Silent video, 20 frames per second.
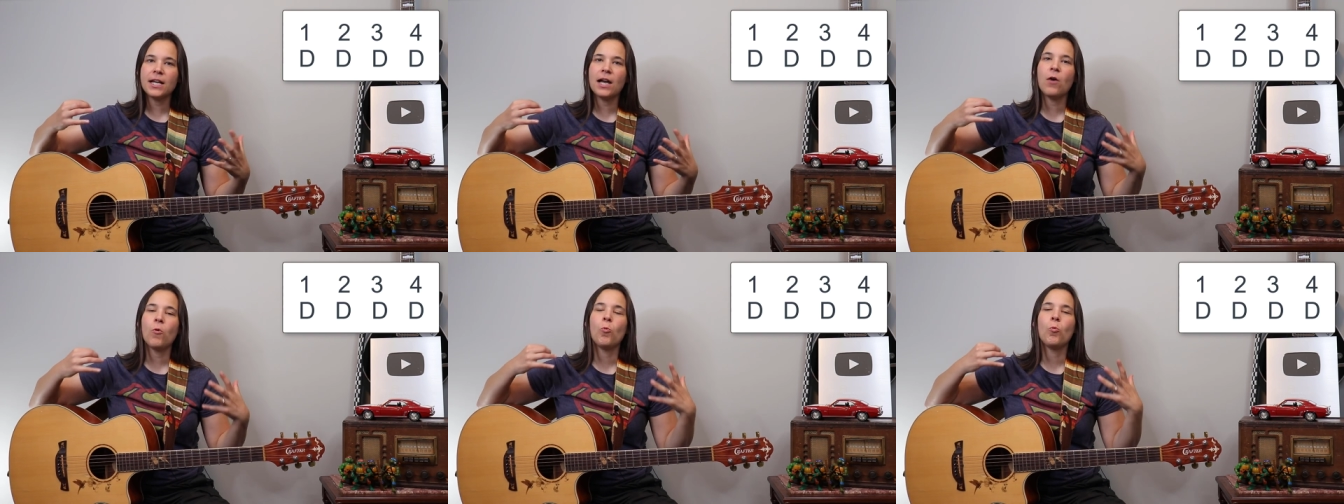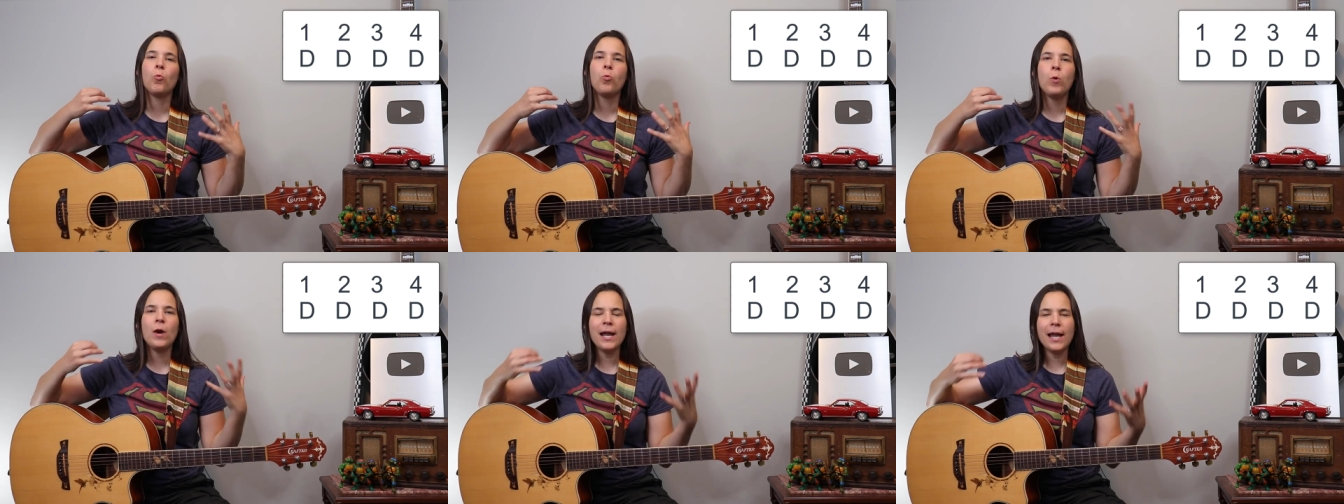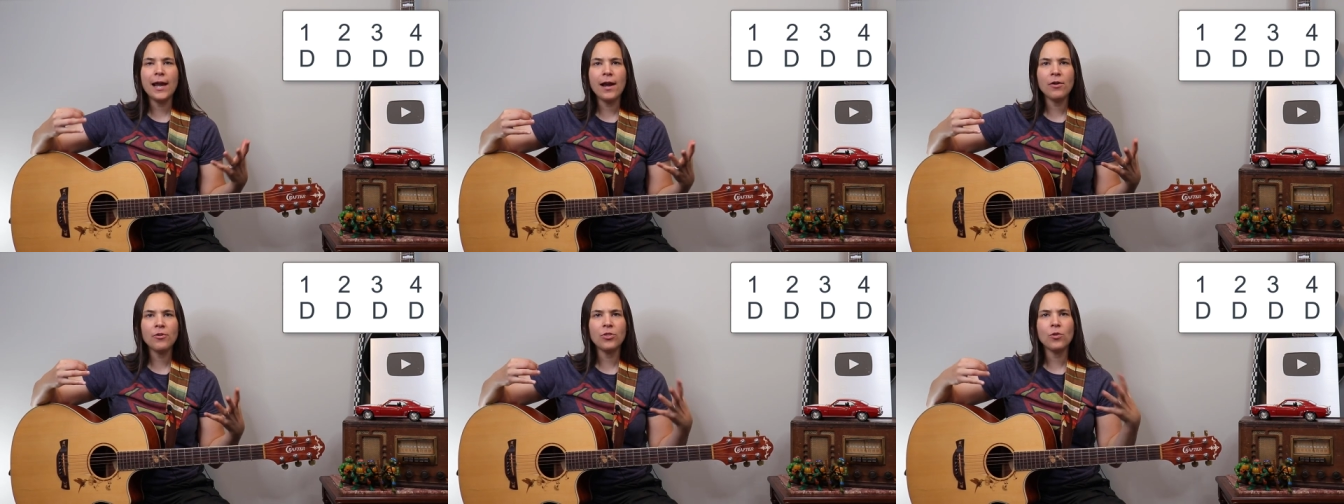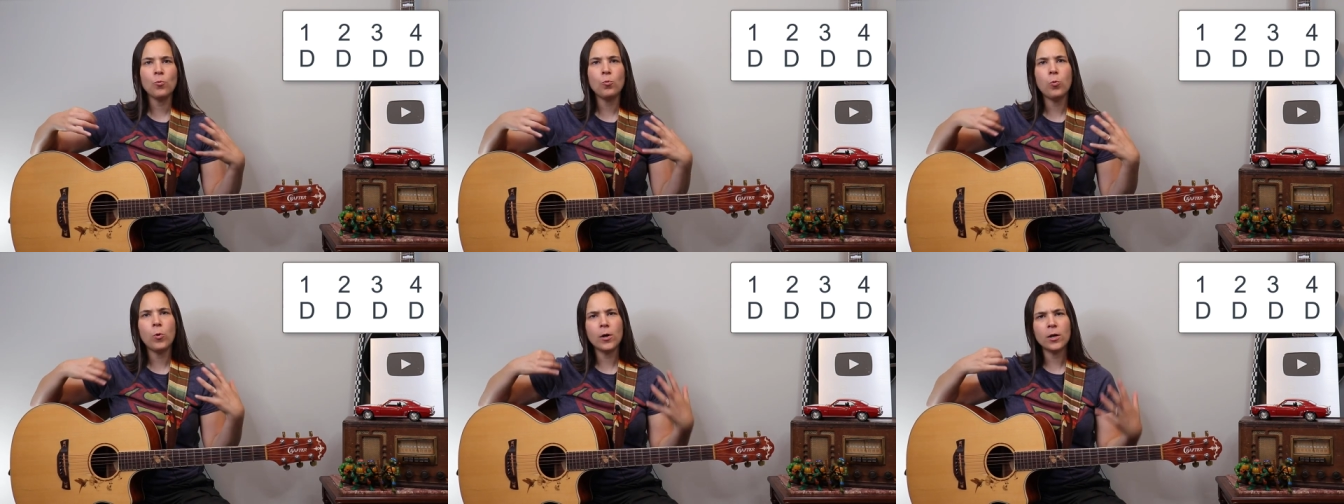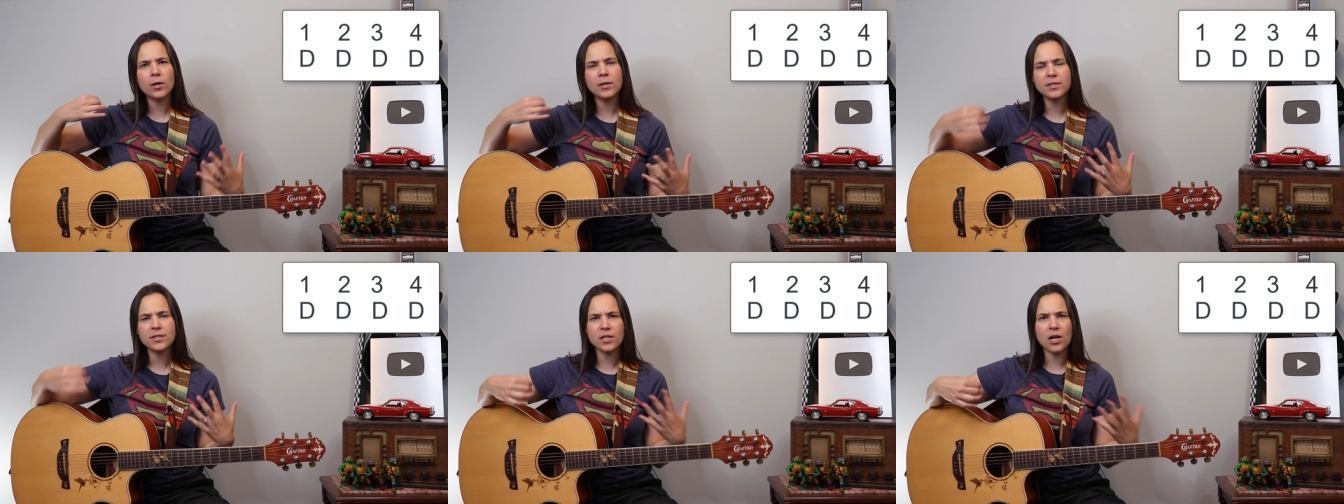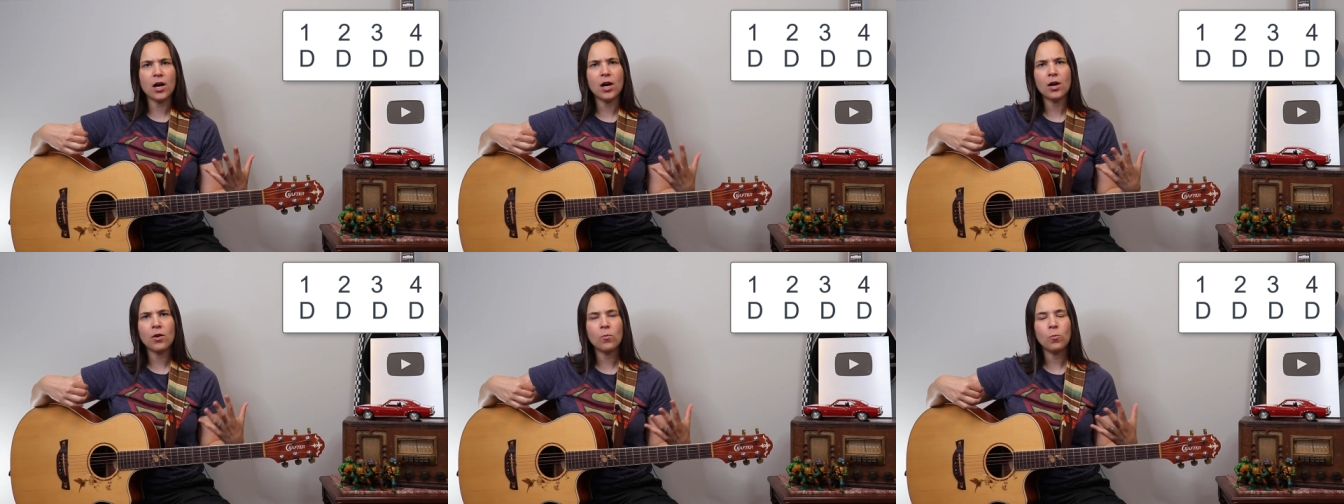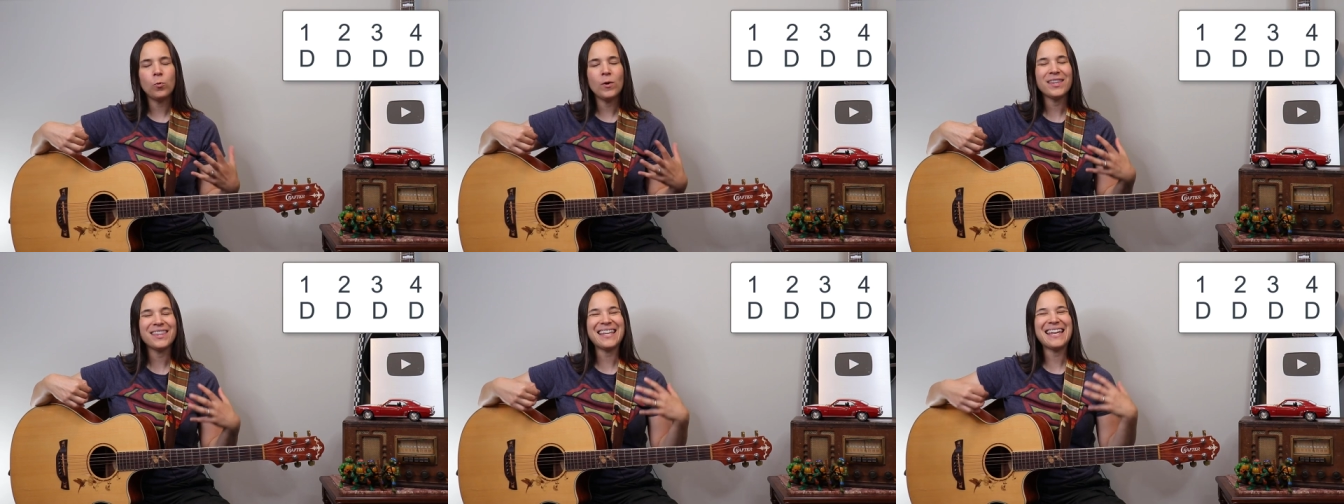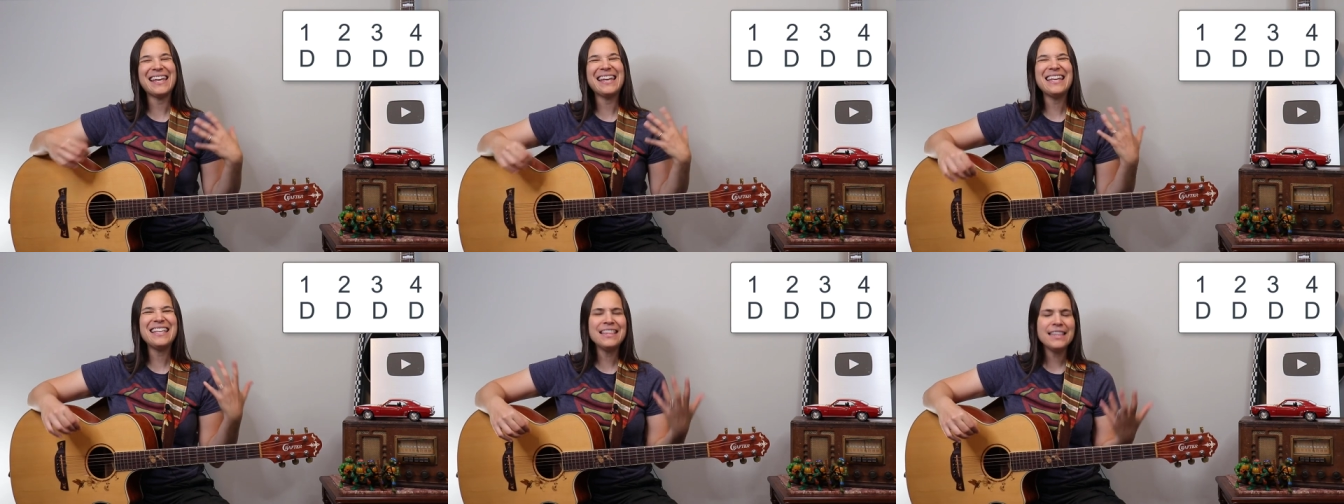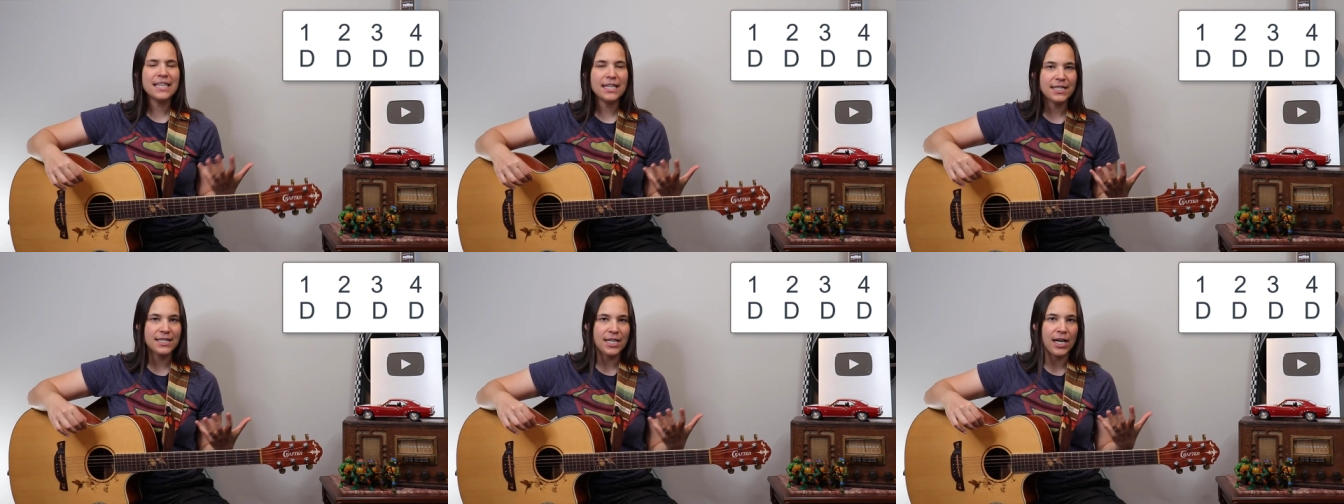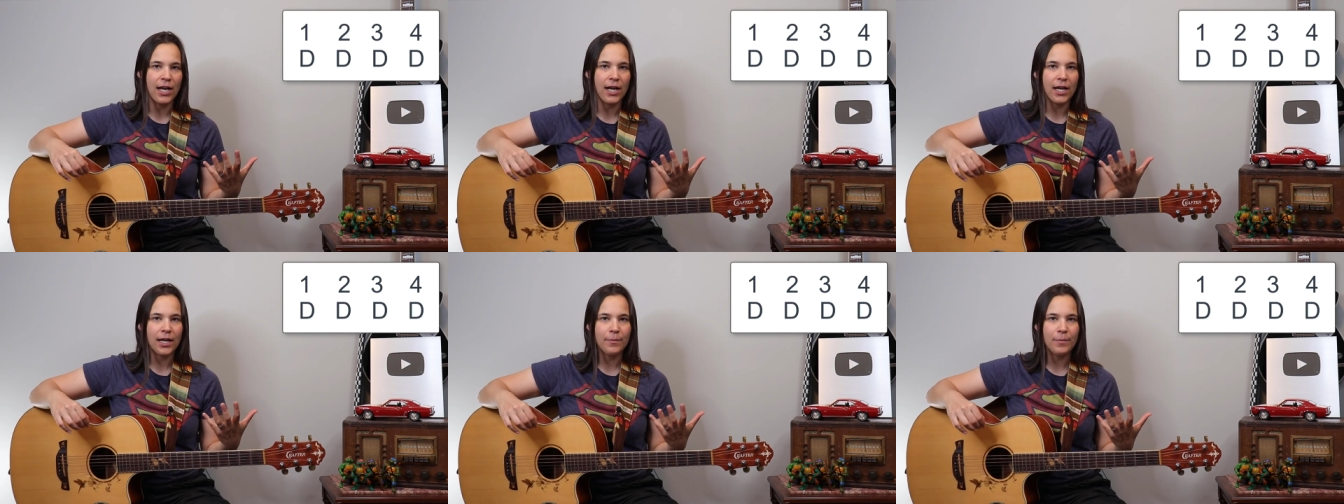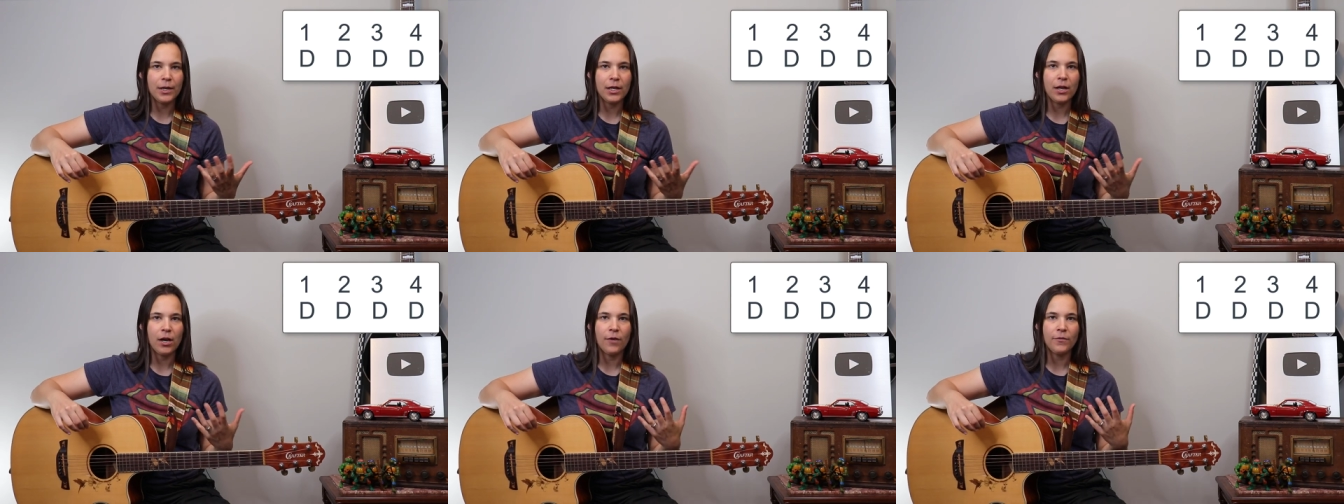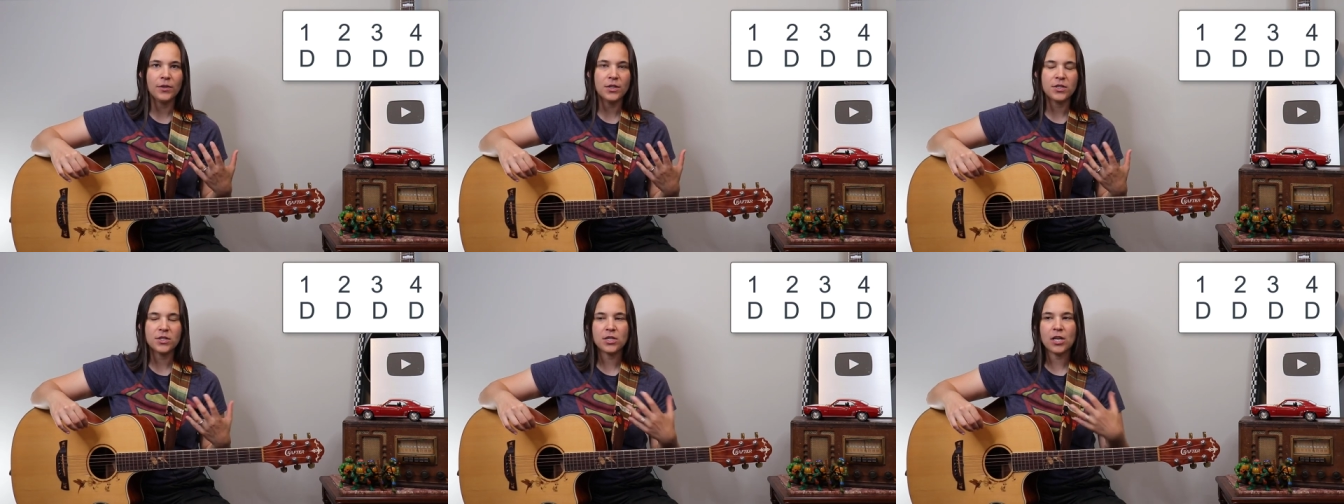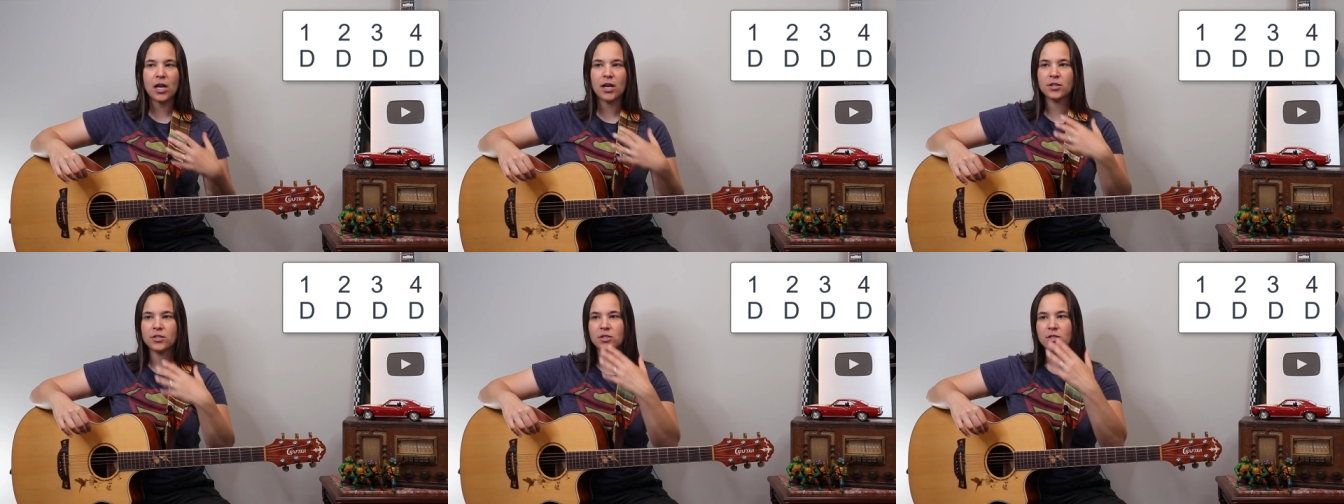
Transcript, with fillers: out where the words are within the timing of the song.